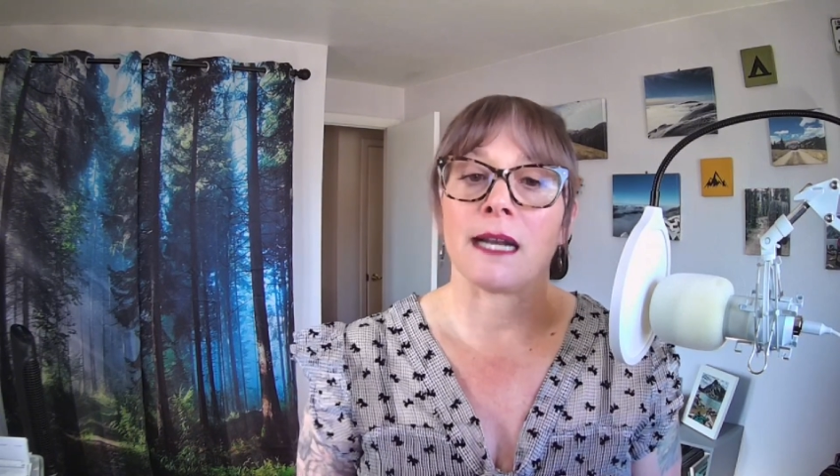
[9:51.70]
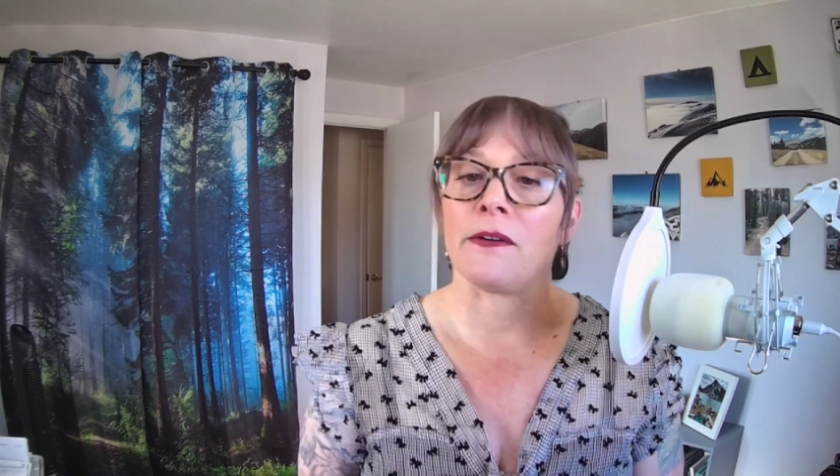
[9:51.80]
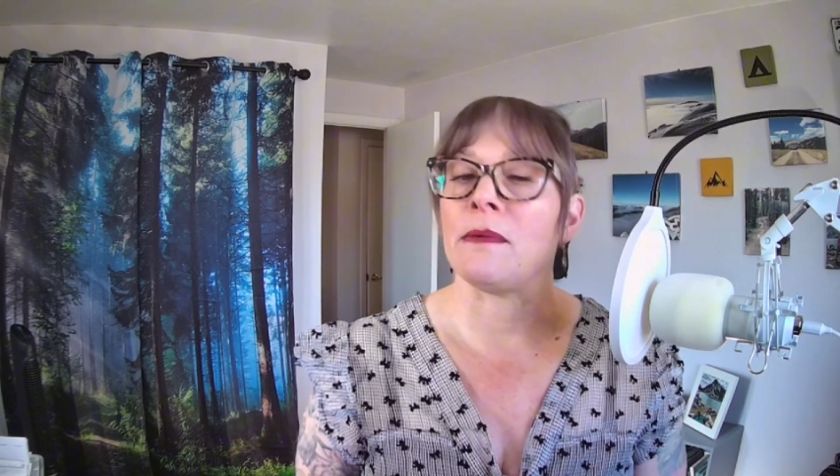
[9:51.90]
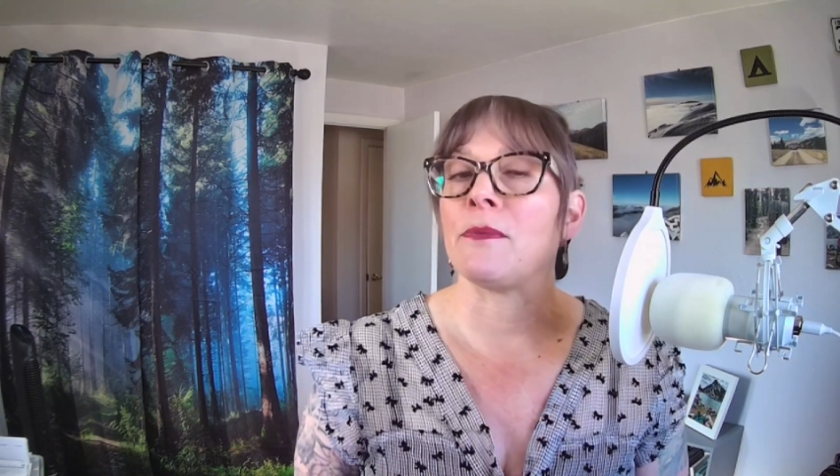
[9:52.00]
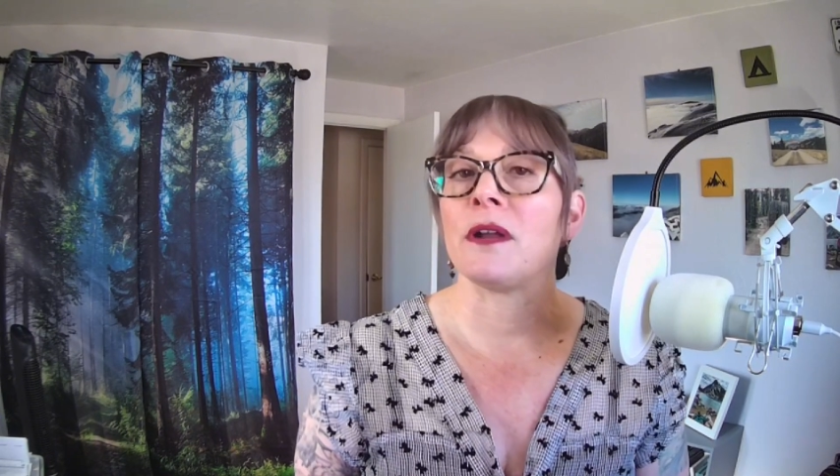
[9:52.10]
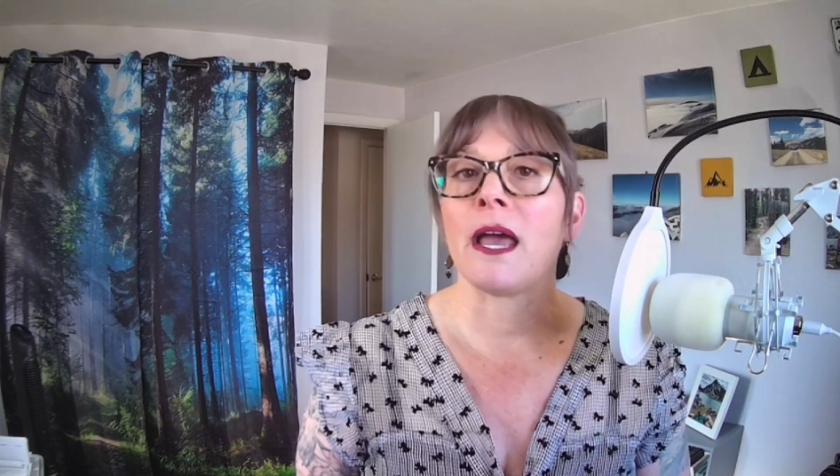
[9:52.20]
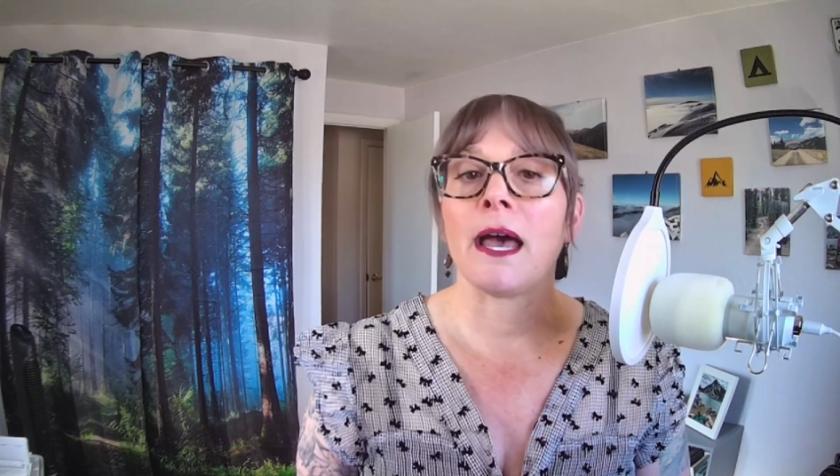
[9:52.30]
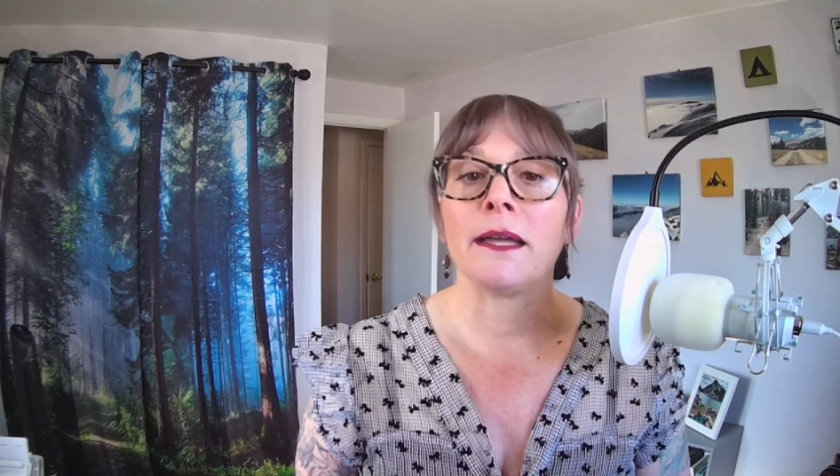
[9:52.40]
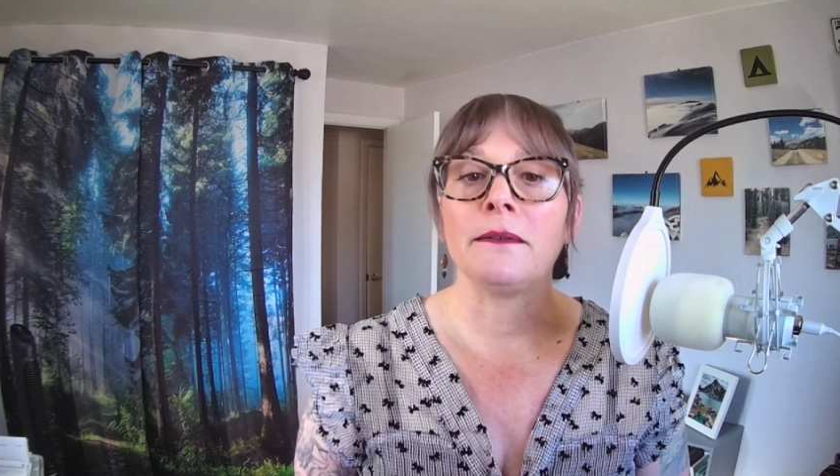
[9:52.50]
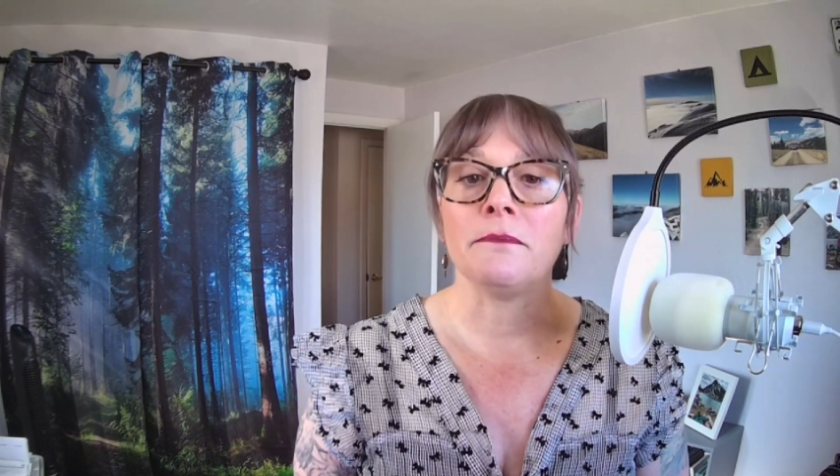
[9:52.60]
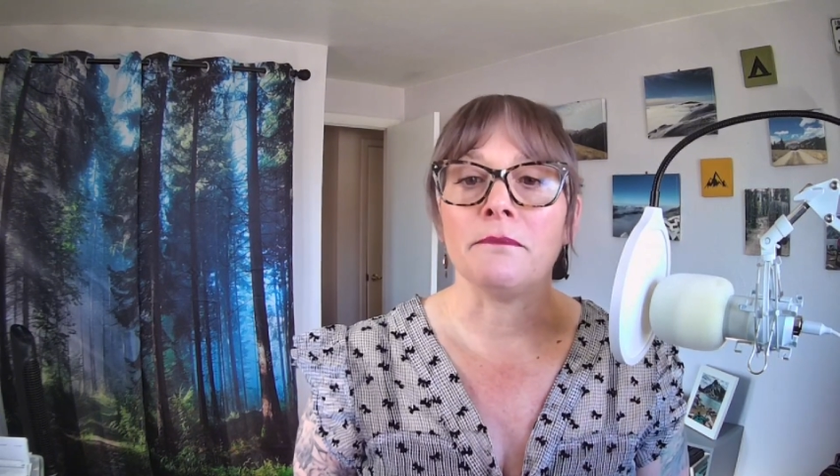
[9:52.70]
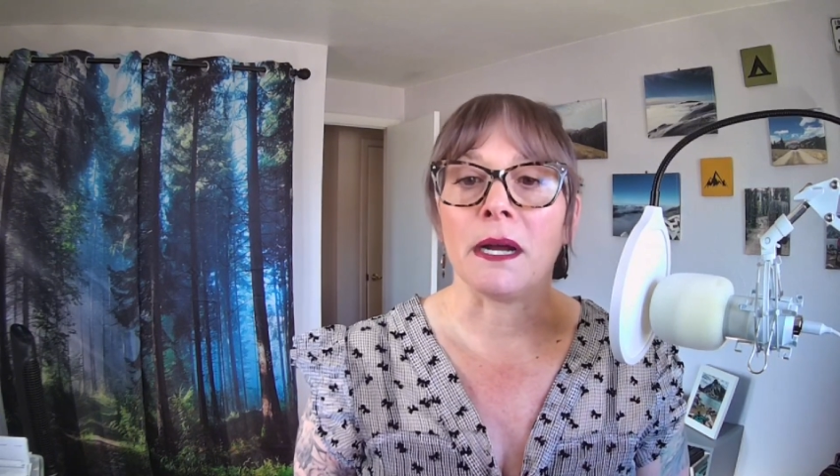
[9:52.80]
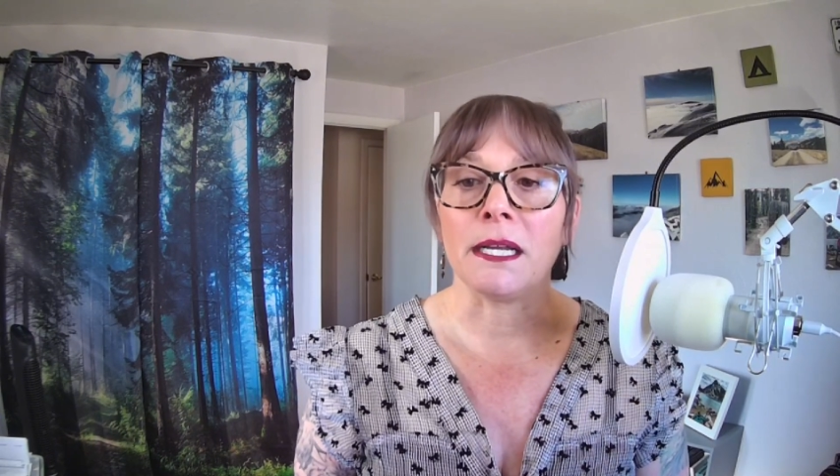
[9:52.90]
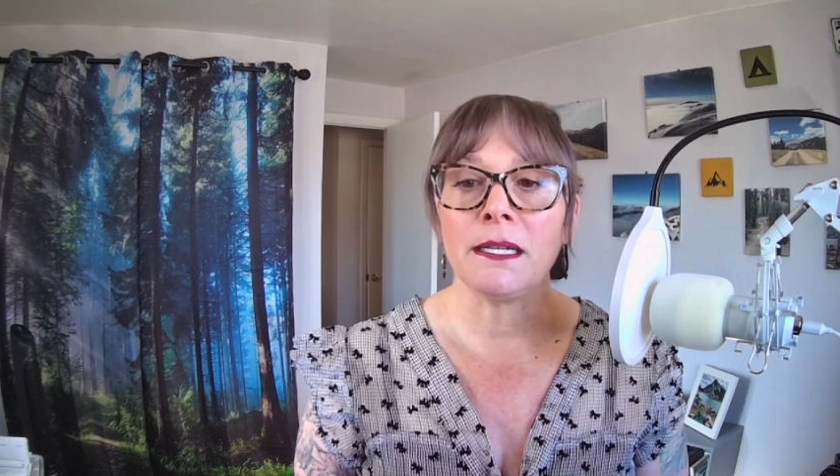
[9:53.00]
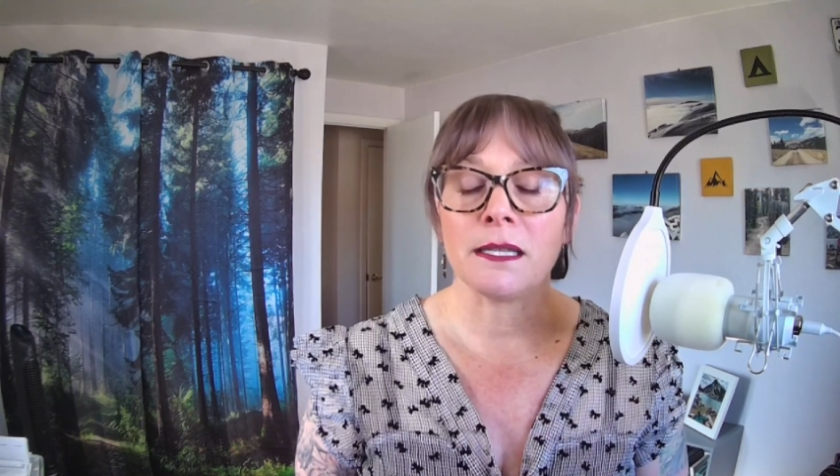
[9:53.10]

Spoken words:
Did I remember to add money